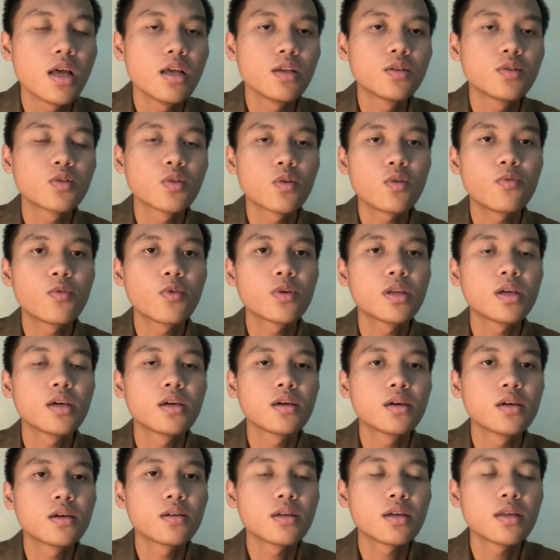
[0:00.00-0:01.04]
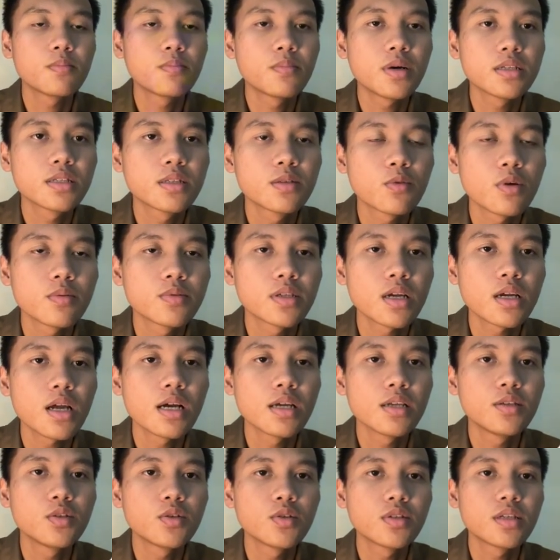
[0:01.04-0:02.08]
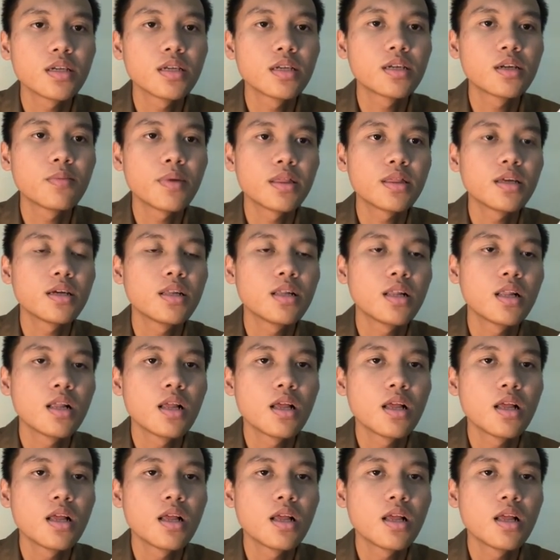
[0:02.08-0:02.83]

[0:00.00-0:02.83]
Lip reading: So for the Redbus website, I choose incremental.